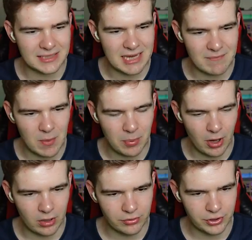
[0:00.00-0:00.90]
to keep the
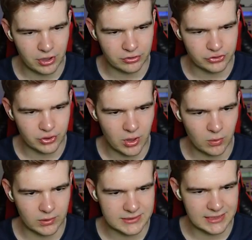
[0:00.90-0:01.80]
ball under
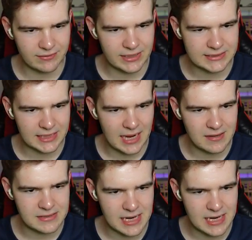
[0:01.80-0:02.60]
control, as here he is again.